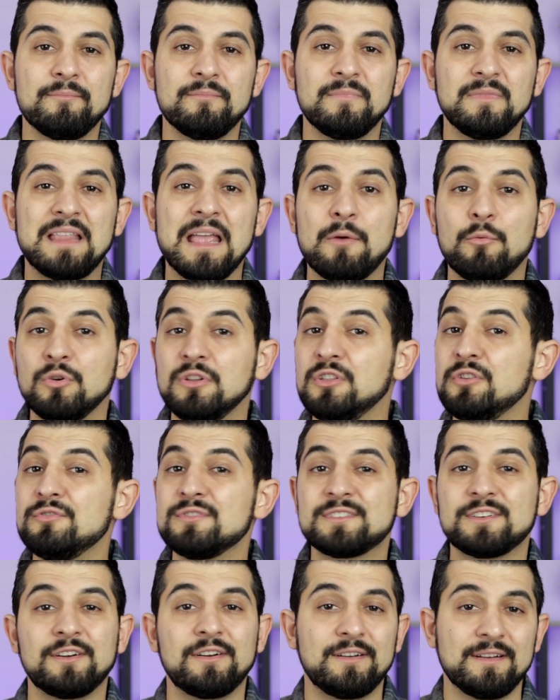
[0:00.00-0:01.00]
They would
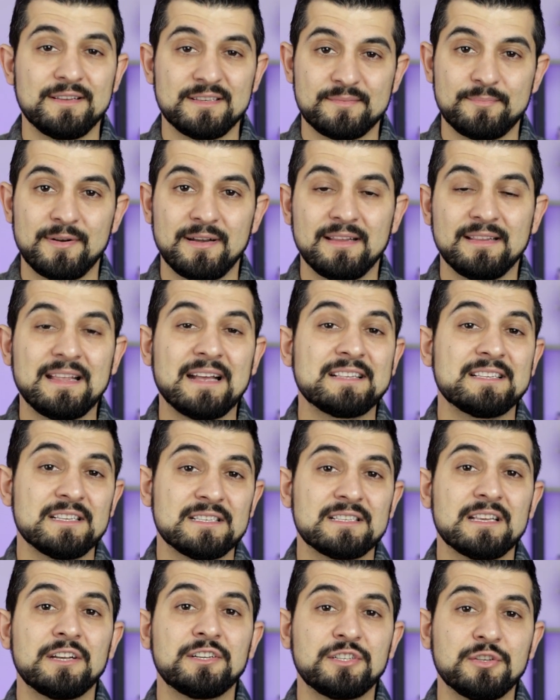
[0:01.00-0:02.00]
lose their earnest money. That's
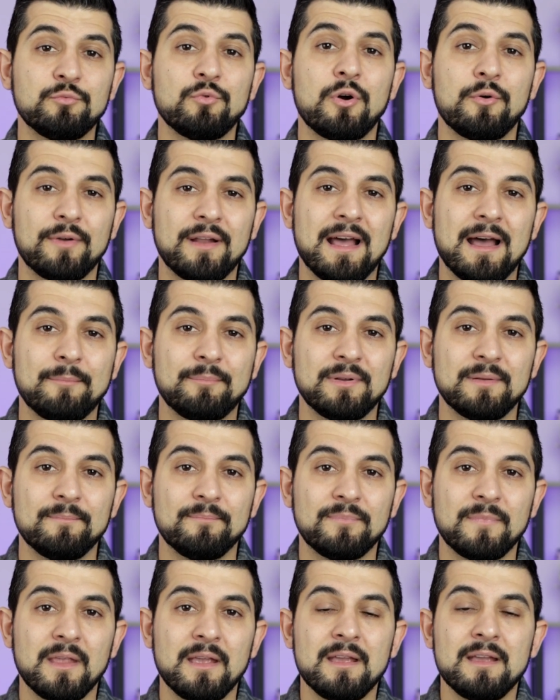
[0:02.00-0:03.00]
essentially what would
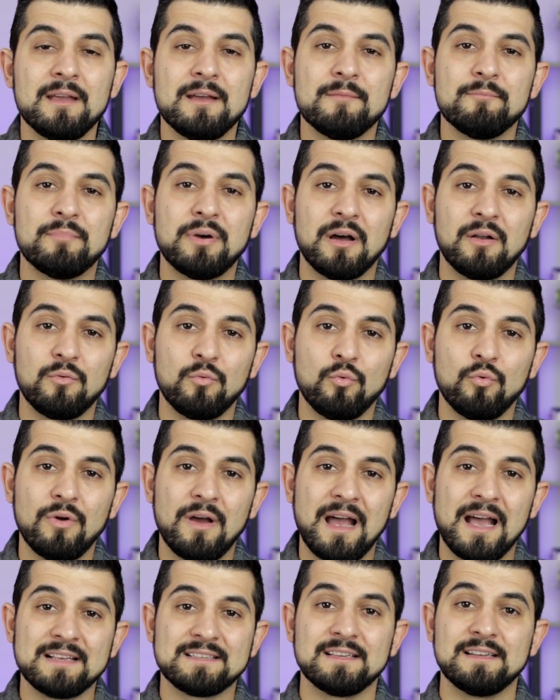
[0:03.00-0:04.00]
happen. But
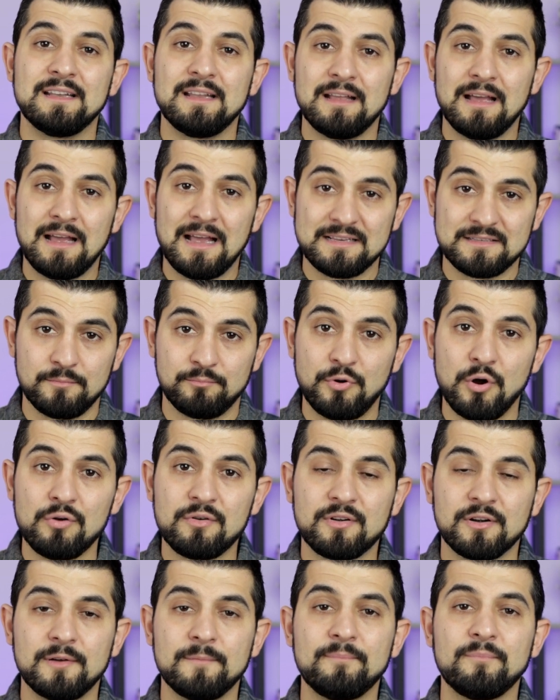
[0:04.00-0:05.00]
as a
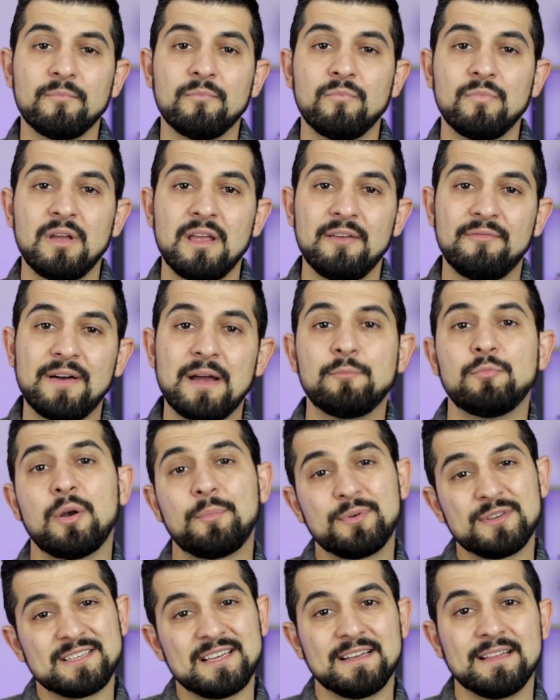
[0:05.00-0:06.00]
broker, if I'm
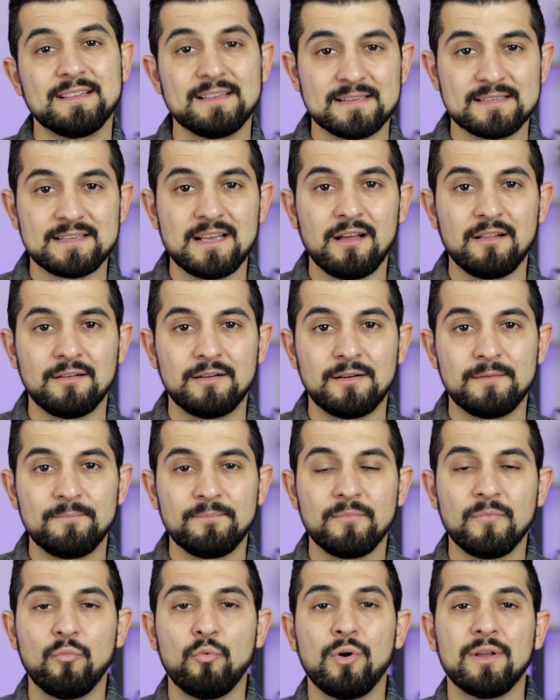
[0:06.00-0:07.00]
representing the
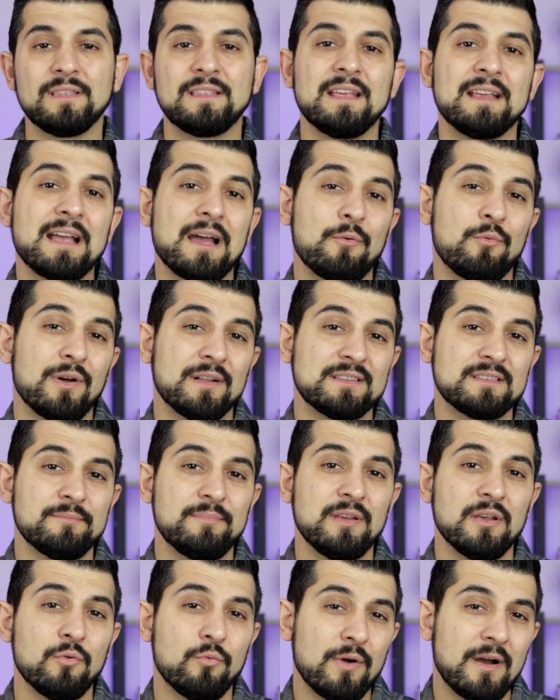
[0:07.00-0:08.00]
seller, one thing I want to
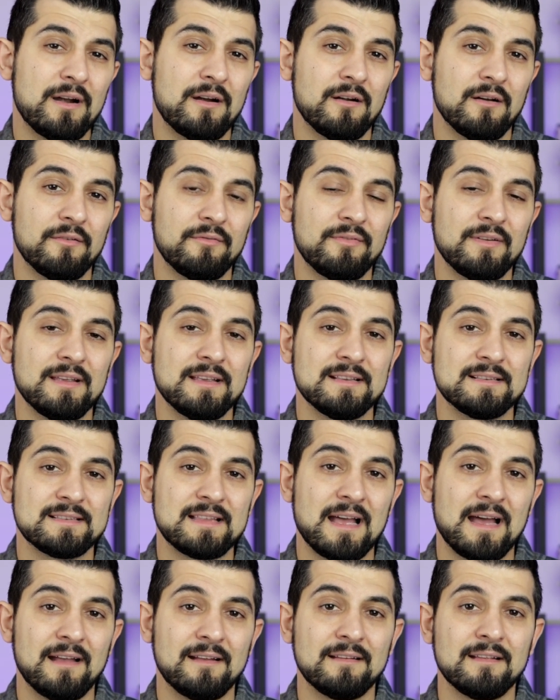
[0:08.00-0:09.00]
be aware of is
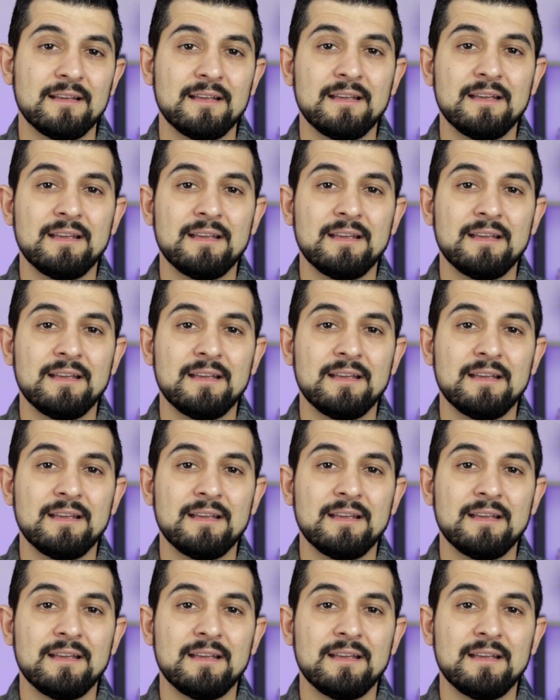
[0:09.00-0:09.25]
that